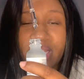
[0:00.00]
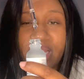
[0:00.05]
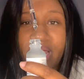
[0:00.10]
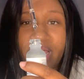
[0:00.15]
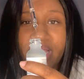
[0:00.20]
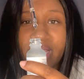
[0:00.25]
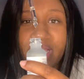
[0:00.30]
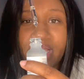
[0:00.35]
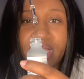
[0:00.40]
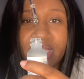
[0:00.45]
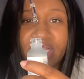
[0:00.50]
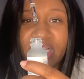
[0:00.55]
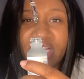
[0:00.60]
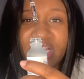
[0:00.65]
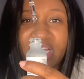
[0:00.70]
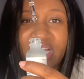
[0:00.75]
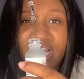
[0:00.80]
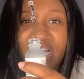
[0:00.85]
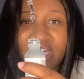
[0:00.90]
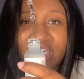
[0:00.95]
like
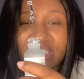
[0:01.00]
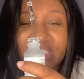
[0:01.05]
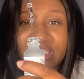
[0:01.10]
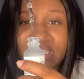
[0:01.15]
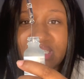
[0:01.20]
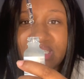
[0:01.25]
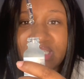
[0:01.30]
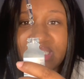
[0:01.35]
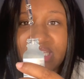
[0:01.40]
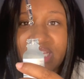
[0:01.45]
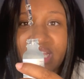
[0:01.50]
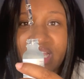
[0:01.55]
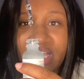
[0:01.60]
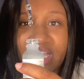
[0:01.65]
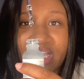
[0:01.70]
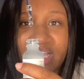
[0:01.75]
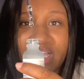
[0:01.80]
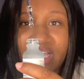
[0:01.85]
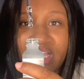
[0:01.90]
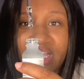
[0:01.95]
kind of
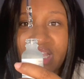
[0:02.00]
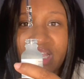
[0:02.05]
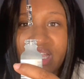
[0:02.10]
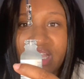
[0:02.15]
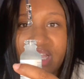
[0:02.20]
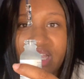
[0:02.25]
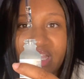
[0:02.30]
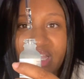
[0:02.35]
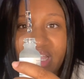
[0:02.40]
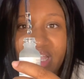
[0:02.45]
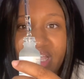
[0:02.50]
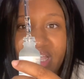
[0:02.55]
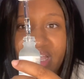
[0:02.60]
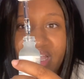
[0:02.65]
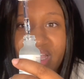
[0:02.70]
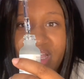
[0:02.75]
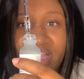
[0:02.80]
stick. Yeah,